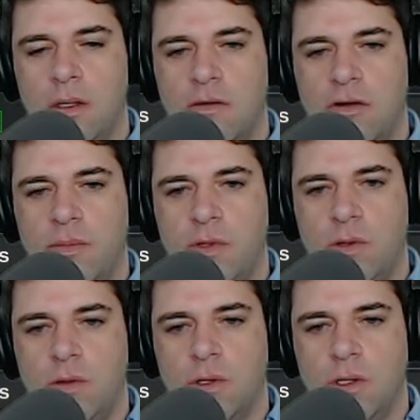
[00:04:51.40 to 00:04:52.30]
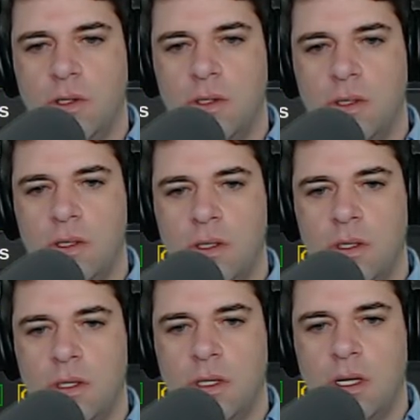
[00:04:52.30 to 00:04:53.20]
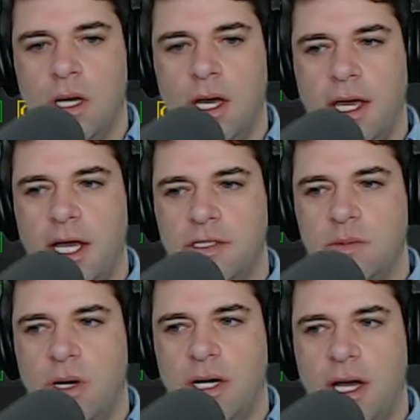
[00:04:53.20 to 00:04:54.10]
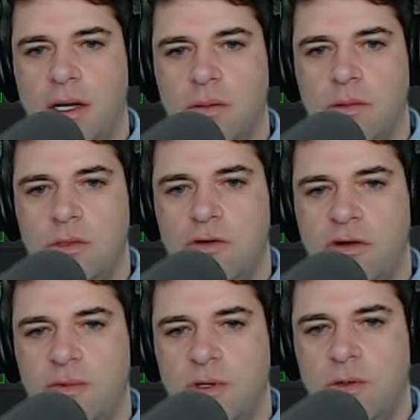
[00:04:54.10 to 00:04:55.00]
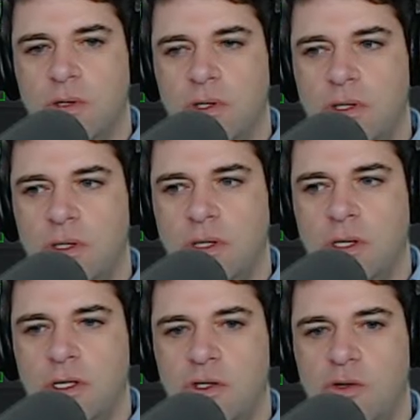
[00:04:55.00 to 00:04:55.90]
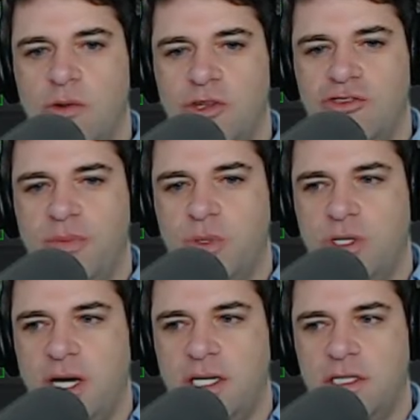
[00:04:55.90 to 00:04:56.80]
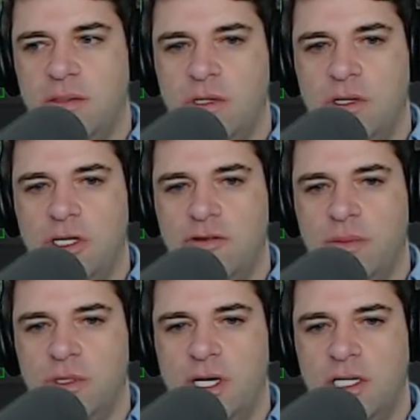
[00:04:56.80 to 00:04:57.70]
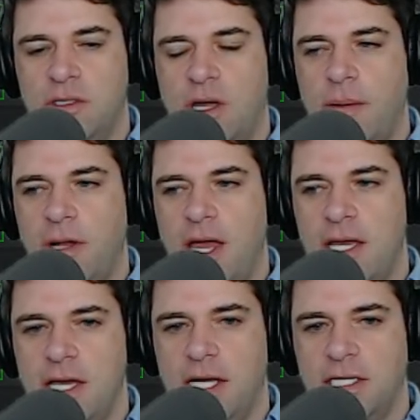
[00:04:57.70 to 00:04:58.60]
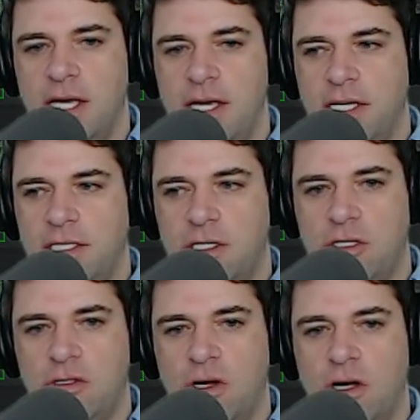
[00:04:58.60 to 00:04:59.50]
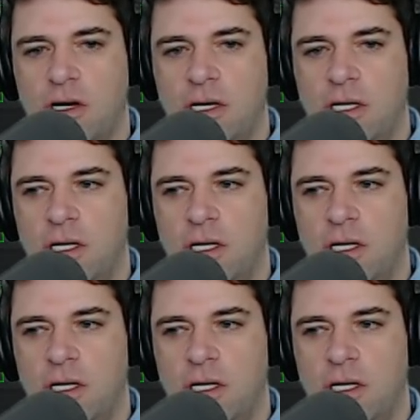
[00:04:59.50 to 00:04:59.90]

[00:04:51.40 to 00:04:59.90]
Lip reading: Crypto core. I guess, why not? We'll do crypto core. Do we want triple DES? We don't need triple DES. How about AES? AES is a star.